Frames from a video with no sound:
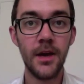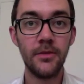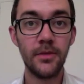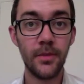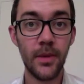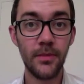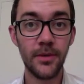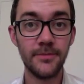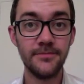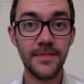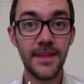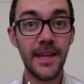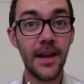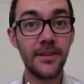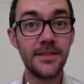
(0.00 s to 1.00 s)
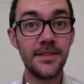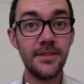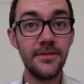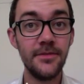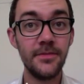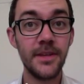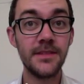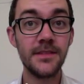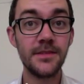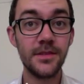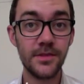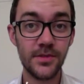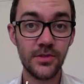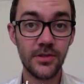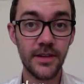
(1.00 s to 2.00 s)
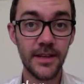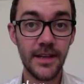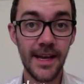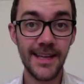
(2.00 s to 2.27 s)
Remember, narrative means it's a story,